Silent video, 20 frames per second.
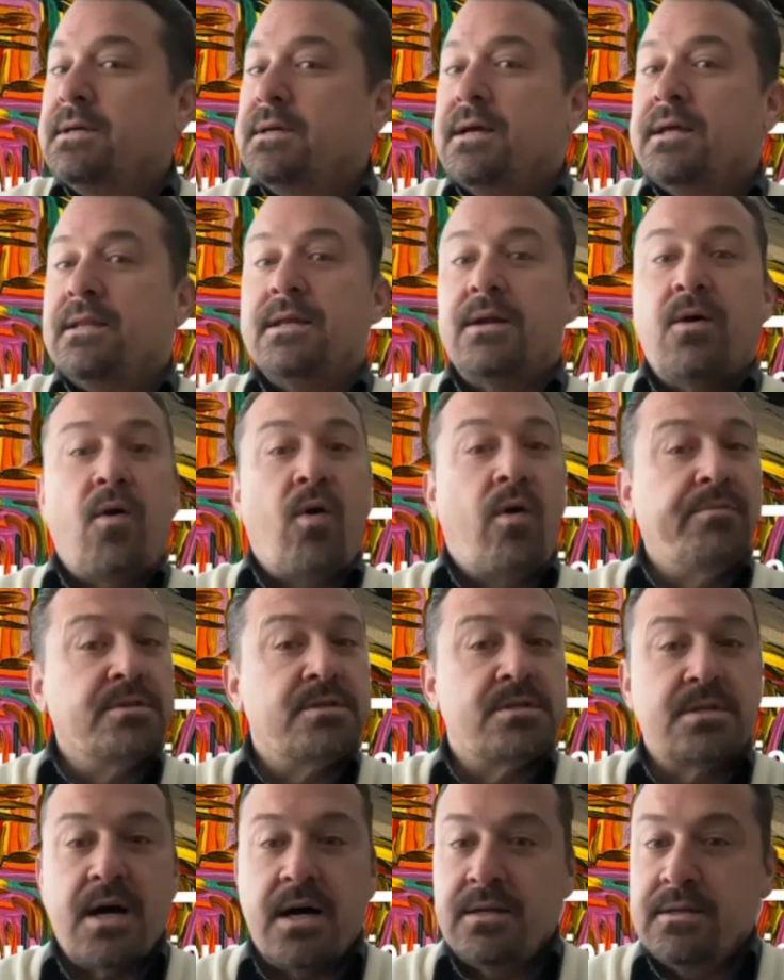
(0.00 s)
and then all of a
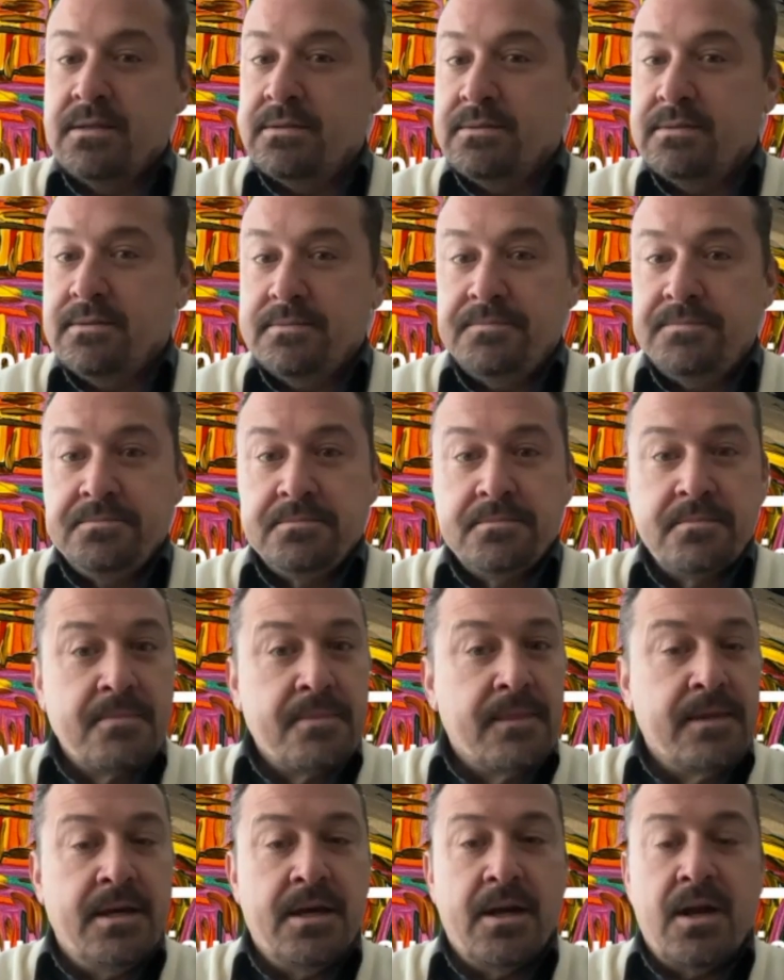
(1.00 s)
sudden
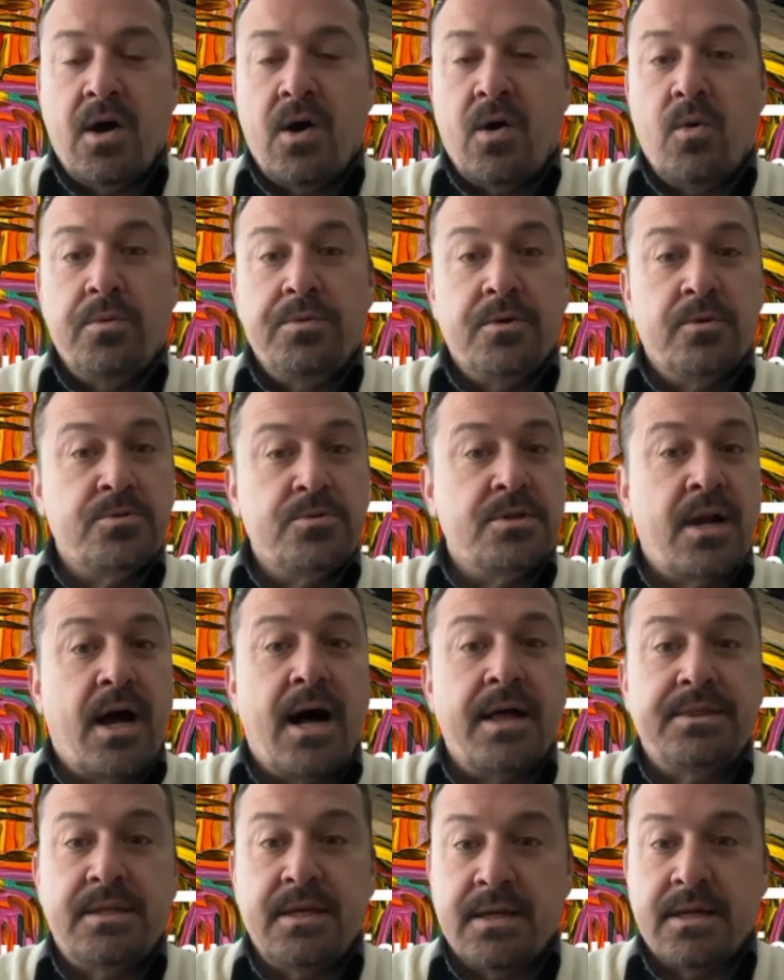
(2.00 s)
you know there's
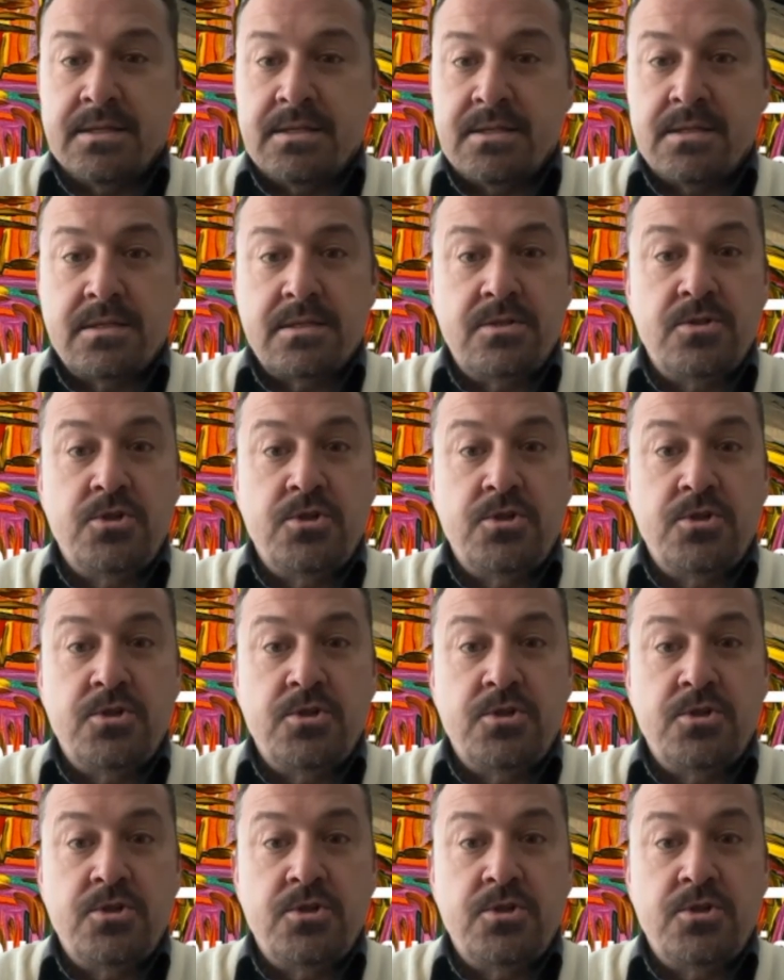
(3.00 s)
not this